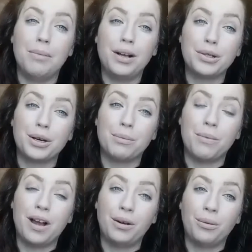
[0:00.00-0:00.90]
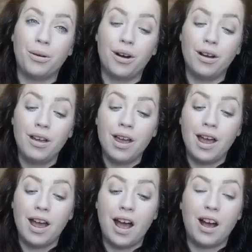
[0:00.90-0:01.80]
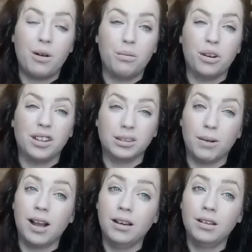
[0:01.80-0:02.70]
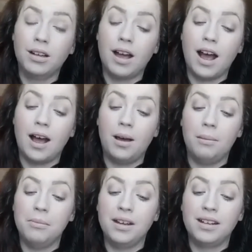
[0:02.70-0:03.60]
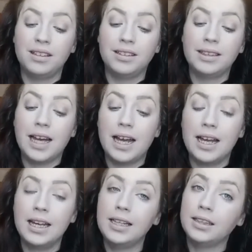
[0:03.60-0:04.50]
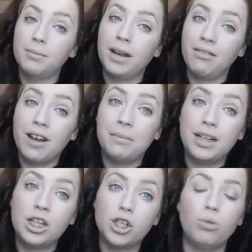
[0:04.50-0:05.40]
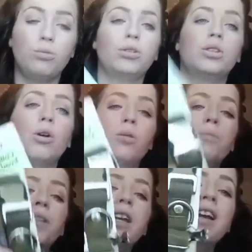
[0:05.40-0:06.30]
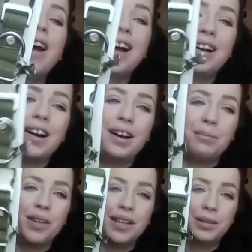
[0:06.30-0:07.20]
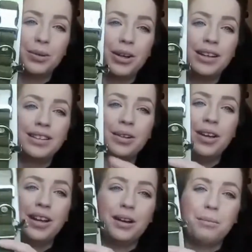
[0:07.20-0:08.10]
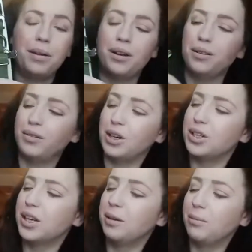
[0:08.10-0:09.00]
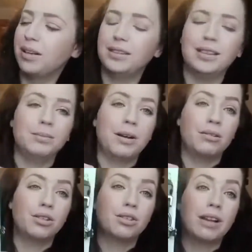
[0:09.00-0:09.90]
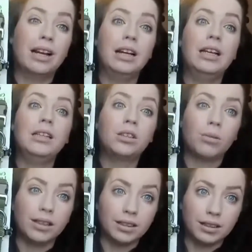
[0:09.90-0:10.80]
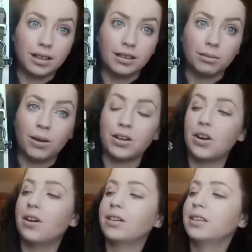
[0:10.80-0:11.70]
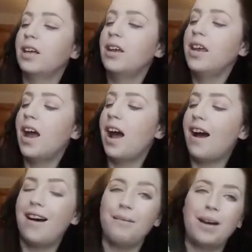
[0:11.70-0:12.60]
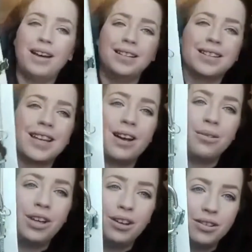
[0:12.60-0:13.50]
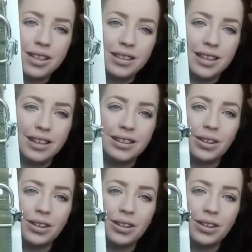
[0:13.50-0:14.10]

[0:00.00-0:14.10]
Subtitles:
Belgian Malinois, one as well, because he's in my family too. So I got him this one, so he got a bigger version because he's about at least twice the size of my dogs. And how cute is this?